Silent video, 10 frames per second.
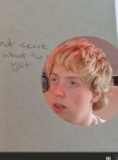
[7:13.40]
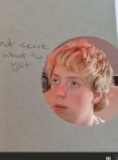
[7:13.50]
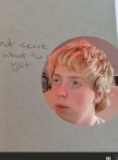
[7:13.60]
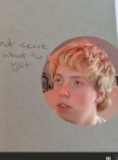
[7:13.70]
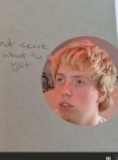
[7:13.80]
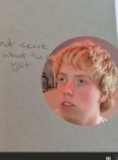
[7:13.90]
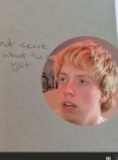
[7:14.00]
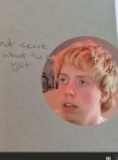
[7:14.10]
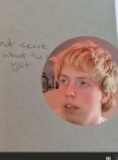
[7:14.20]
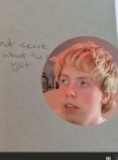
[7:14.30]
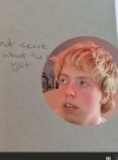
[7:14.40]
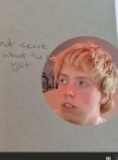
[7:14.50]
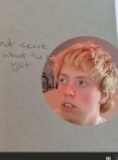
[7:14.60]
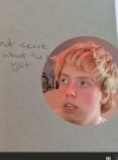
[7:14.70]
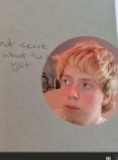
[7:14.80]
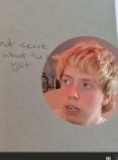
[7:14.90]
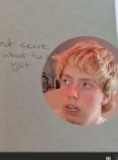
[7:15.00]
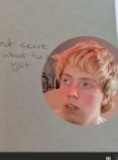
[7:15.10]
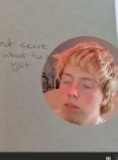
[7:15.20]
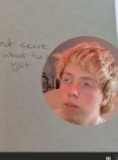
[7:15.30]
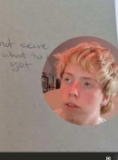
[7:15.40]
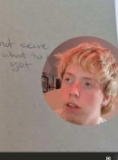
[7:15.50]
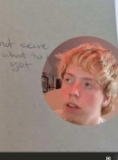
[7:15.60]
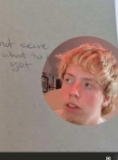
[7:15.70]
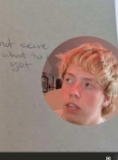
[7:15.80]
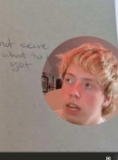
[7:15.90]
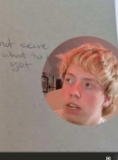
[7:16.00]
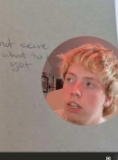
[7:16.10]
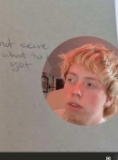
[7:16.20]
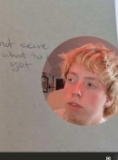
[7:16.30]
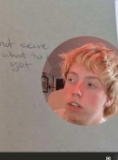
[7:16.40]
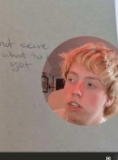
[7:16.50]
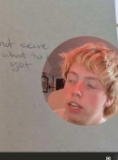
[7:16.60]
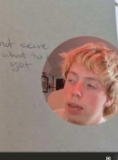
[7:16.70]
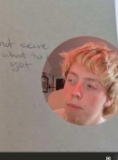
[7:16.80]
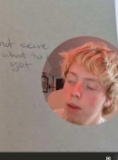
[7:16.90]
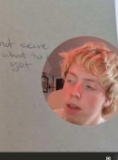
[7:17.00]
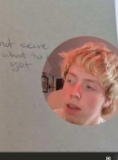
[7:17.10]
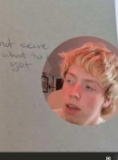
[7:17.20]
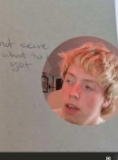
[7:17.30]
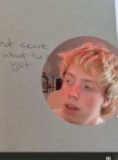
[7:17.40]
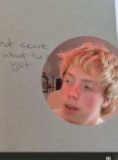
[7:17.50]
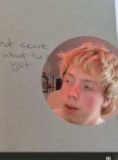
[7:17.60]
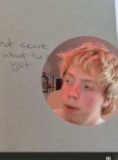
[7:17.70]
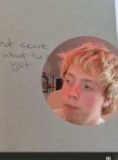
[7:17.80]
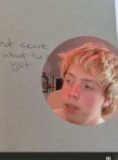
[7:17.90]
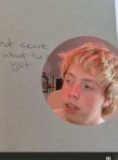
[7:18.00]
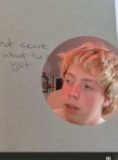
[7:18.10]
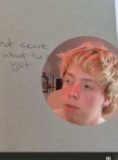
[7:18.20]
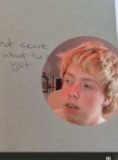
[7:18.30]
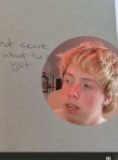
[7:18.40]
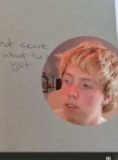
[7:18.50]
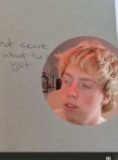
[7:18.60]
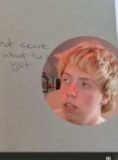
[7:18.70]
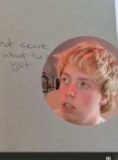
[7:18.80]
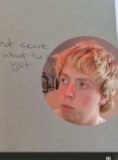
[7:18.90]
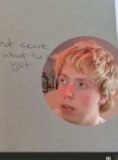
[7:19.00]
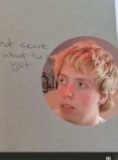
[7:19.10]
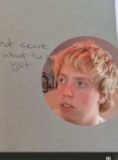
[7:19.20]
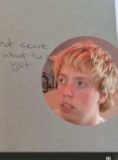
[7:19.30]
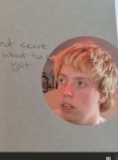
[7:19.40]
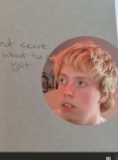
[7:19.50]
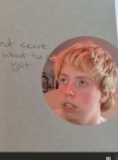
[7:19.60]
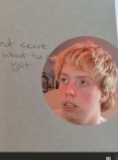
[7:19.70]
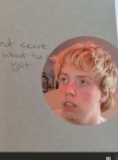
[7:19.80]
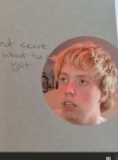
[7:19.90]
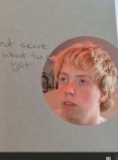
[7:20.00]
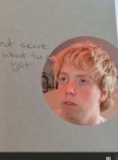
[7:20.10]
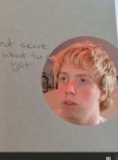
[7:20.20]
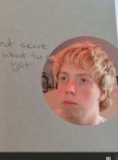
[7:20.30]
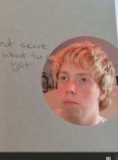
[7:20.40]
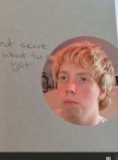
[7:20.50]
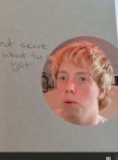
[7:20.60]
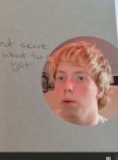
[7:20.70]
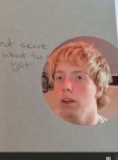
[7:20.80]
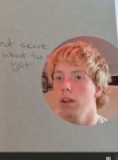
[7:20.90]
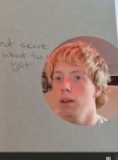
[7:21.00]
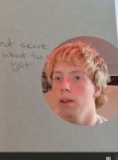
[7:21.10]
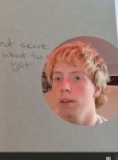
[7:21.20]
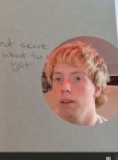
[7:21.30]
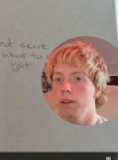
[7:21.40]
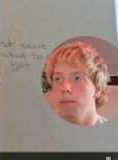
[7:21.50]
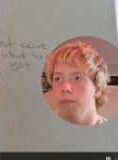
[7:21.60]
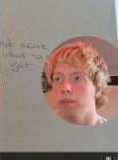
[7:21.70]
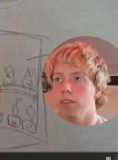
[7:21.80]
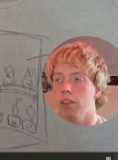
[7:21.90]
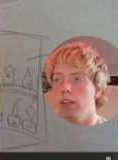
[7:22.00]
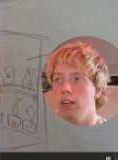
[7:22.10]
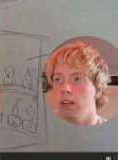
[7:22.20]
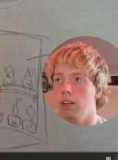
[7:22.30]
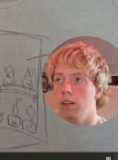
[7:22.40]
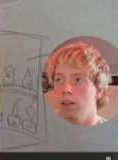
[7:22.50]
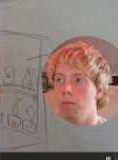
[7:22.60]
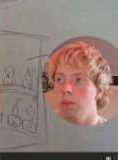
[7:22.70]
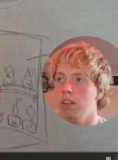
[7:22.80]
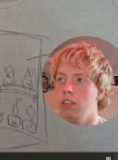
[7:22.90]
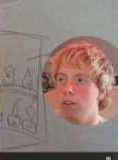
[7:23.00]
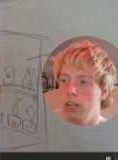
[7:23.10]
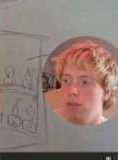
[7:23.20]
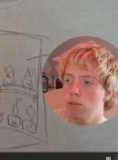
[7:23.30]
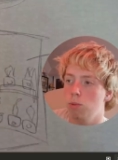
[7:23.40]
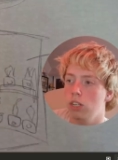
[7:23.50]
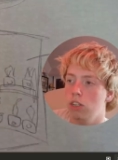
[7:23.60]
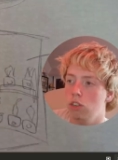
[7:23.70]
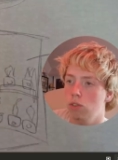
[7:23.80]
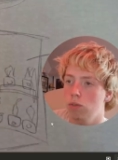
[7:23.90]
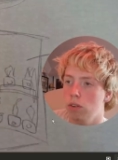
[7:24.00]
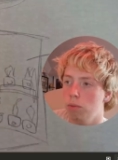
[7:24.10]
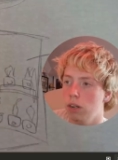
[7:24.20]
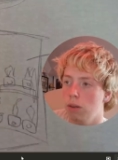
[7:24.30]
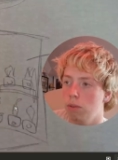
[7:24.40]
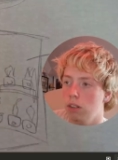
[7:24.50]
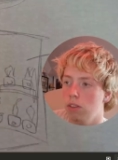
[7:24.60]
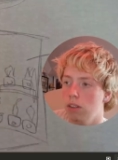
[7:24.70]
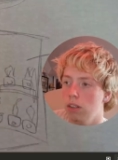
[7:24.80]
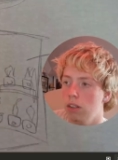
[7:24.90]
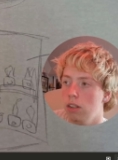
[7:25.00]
because I actually really love the idea for this game, and I would like to expand the idea even more. And here I have some sketches for what I wanted the